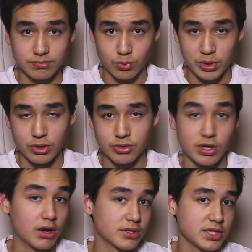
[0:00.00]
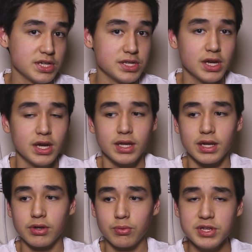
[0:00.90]
Windows RT.
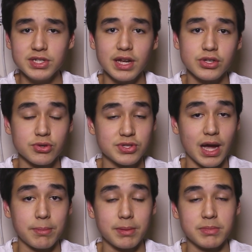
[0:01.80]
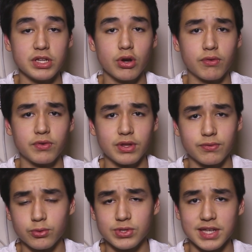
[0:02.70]
Now, the reason I chose the iPad mini over the
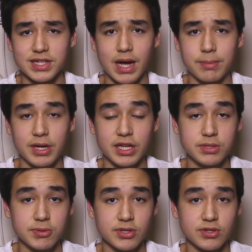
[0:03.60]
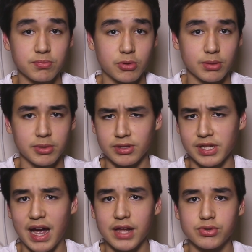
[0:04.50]
full-size iPad is because of portability. I